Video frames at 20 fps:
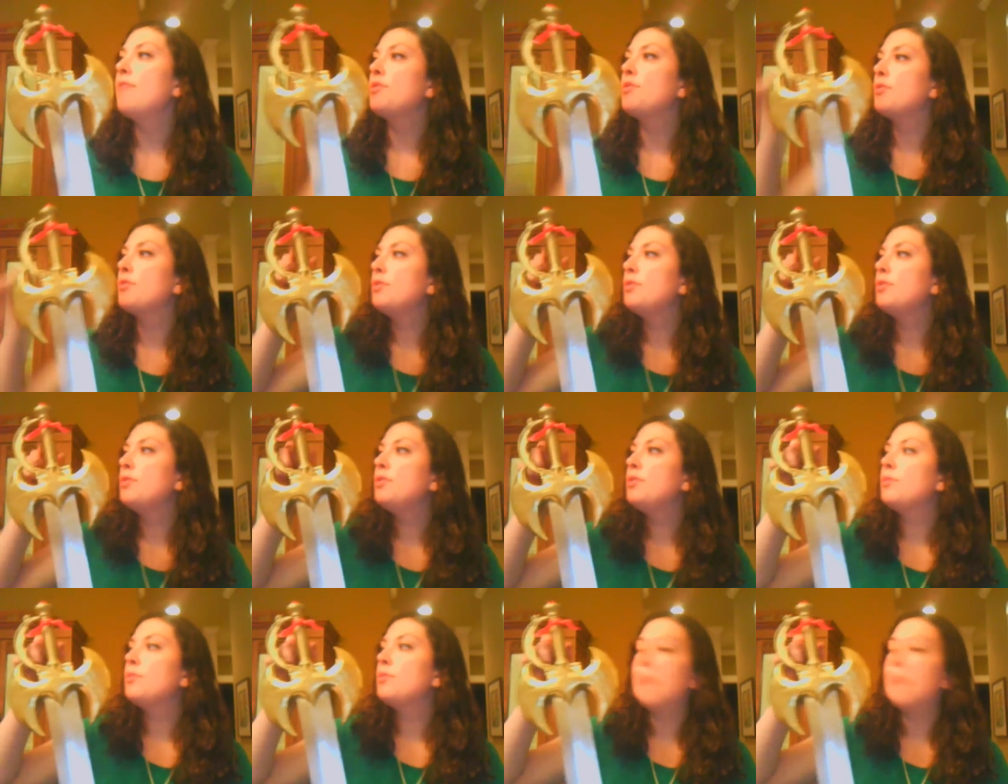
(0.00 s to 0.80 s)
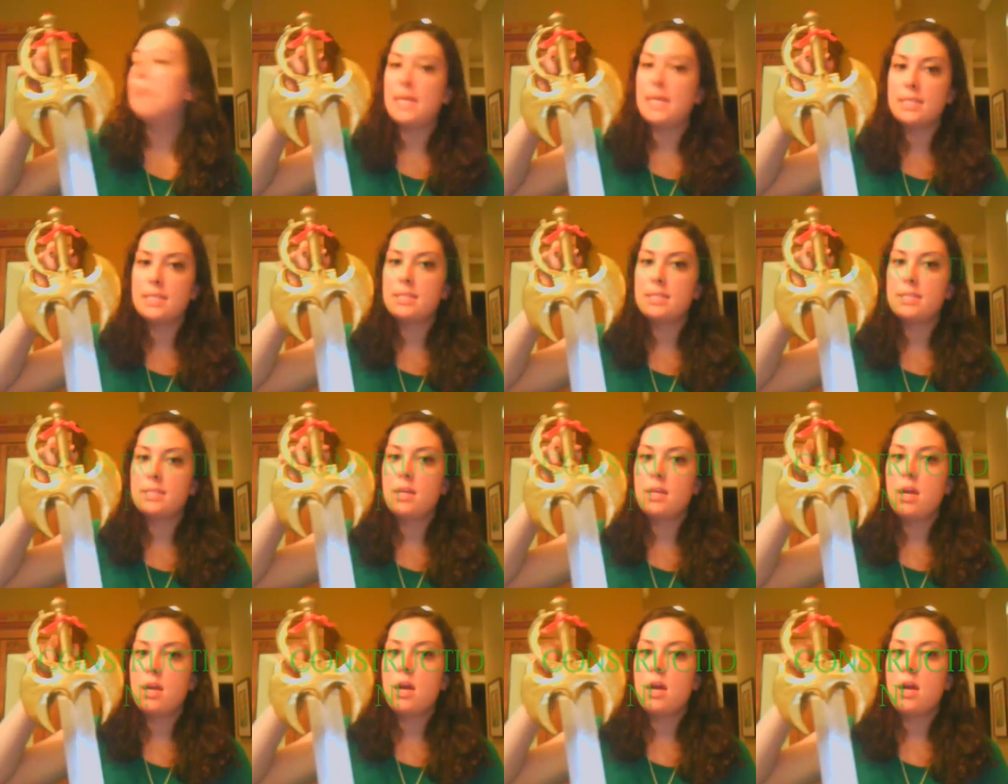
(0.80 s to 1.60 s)
your base.
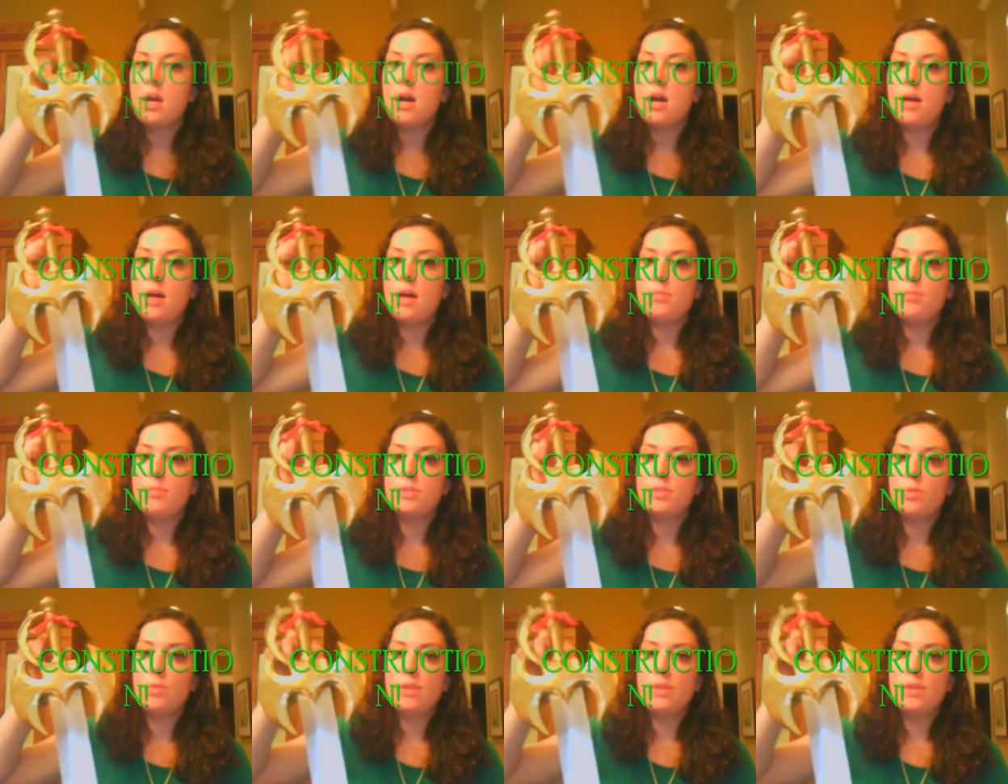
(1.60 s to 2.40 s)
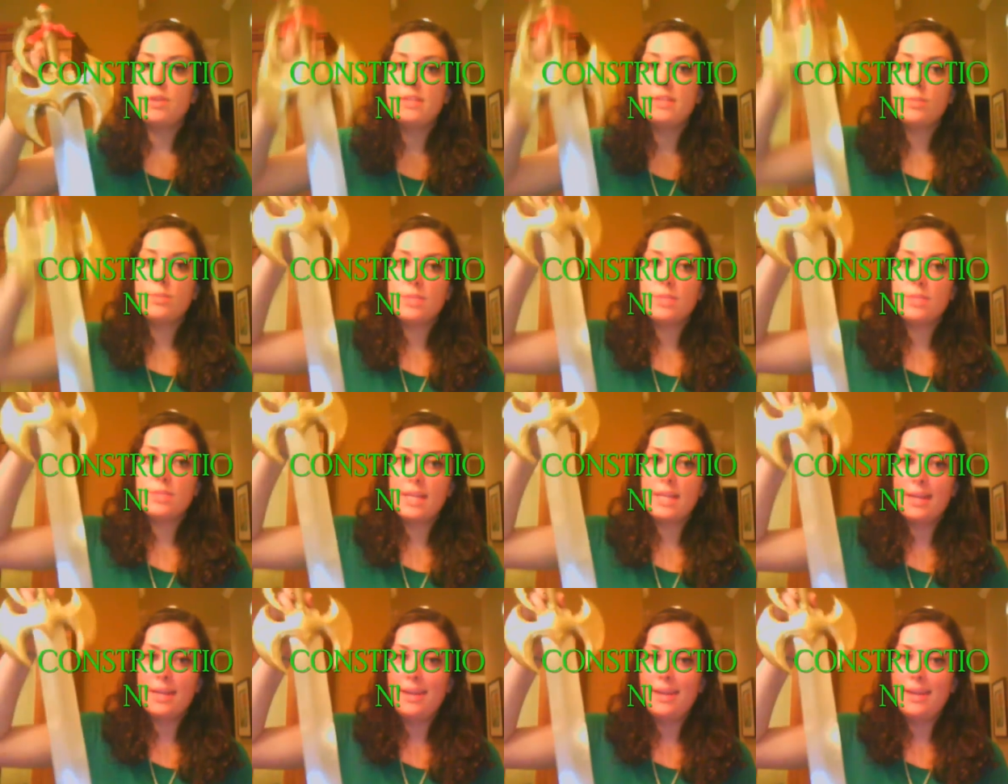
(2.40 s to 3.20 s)
The sword, this was
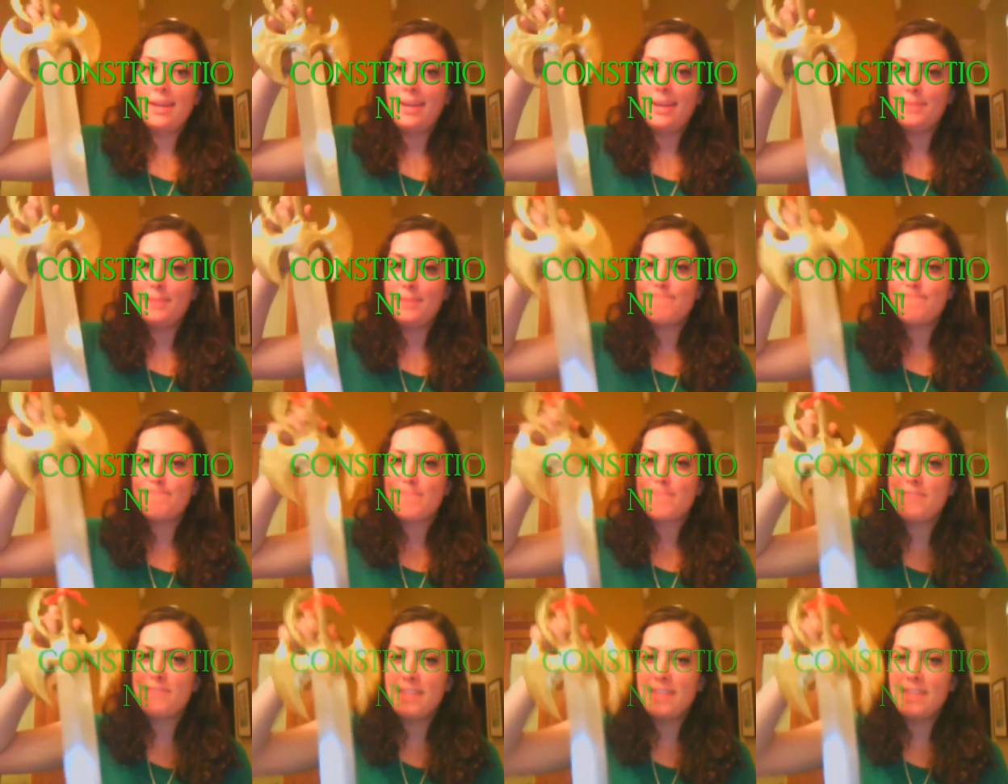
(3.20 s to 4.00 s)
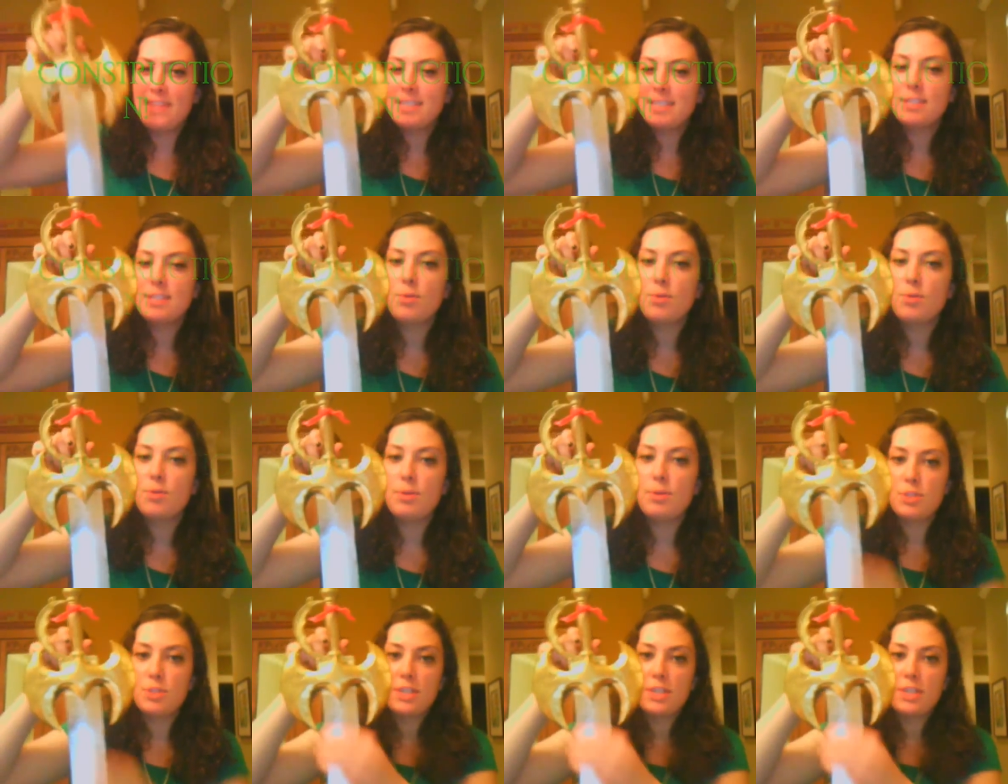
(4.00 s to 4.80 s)
like a fencing sword.
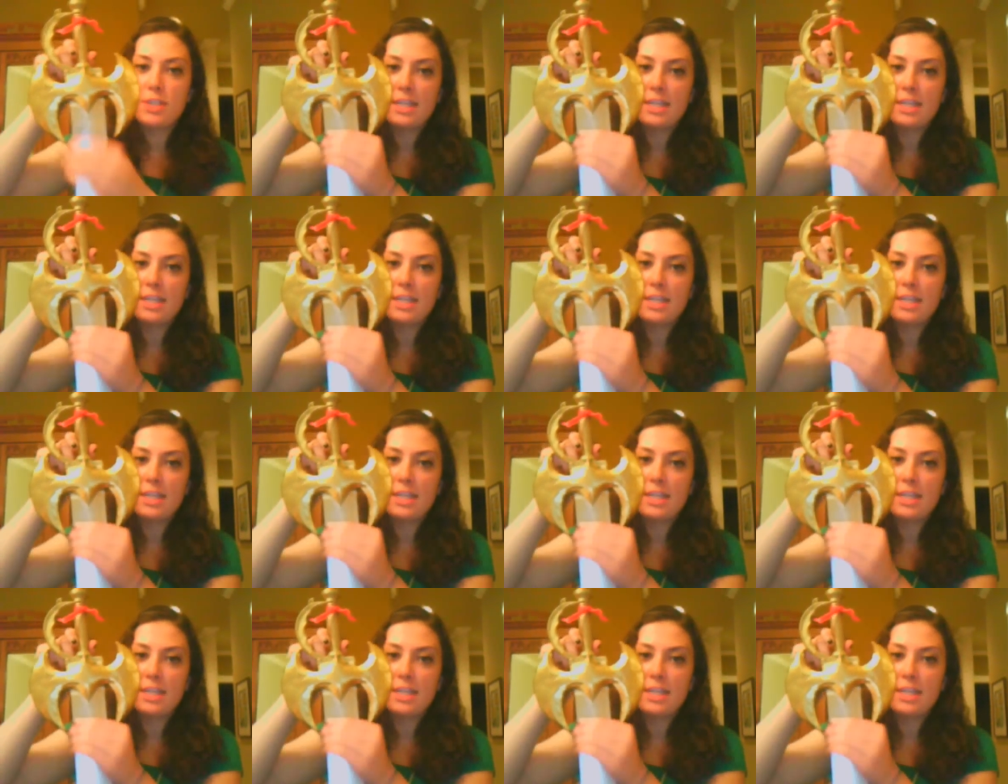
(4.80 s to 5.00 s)
It was just like a